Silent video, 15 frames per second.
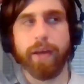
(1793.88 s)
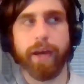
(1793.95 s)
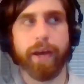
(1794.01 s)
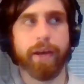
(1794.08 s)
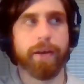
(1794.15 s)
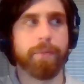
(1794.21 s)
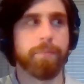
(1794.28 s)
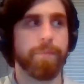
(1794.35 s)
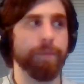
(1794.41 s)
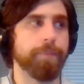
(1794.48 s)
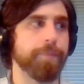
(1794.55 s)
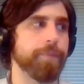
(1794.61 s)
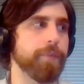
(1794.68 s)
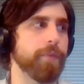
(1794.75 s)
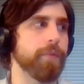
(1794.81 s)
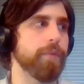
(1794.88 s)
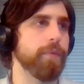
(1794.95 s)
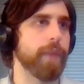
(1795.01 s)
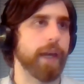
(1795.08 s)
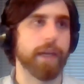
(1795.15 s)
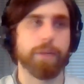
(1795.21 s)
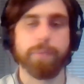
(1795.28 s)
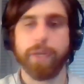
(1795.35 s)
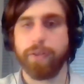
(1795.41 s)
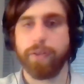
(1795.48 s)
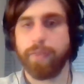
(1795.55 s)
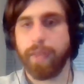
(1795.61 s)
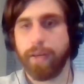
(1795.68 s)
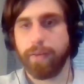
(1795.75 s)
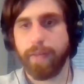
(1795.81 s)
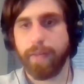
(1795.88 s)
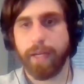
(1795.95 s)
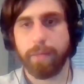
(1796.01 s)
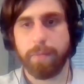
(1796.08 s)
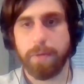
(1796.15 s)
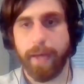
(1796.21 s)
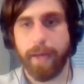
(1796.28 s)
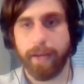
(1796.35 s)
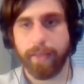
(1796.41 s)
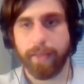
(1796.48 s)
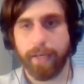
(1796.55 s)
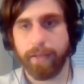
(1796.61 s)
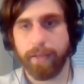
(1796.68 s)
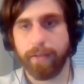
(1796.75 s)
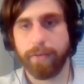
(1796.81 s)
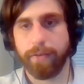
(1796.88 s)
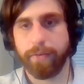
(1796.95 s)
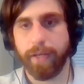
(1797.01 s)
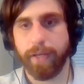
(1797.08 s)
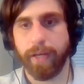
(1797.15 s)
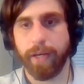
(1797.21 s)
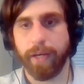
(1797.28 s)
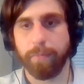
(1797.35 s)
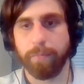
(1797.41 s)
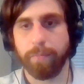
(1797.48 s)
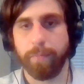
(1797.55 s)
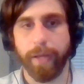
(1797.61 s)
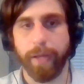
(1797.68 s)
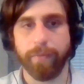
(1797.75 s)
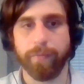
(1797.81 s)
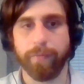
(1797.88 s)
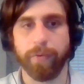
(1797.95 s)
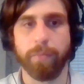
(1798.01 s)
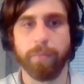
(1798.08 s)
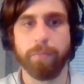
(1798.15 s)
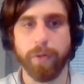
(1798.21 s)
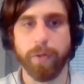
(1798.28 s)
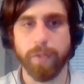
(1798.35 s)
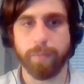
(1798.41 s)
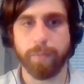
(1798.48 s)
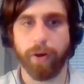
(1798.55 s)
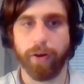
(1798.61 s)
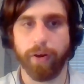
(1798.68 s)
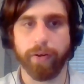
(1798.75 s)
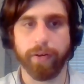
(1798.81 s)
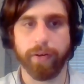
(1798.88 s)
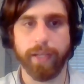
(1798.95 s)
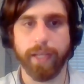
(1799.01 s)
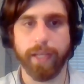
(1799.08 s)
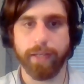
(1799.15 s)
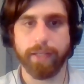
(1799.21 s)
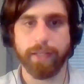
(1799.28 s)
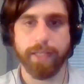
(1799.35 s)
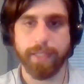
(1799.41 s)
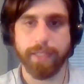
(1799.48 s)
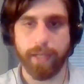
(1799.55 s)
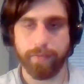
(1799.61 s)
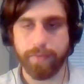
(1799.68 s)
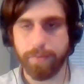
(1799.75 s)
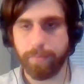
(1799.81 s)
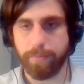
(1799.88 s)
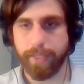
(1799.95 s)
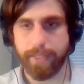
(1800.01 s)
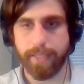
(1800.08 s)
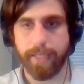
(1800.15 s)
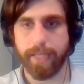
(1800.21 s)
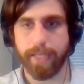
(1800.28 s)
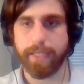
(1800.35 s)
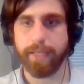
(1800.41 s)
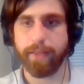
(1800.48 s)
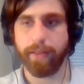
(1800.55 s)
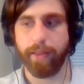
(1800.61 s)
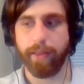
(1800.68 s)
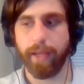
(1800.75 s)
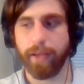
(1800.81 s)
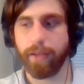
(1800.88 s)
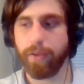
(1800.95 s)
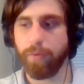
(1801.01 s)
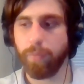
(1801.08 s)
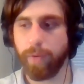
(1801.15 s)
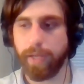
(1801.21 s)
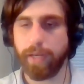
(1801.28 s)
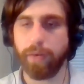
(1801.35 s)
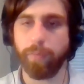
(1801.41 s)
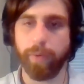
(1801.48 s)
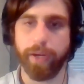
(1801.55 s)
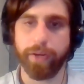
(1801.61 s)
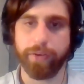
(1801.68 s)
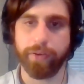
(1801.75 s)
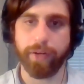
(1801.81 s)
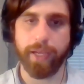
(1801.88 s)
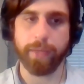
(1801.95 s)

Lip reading: That can be a good thing, that can be a bad thing. But for the most part, it does kind of speak to the idea that like when and where you're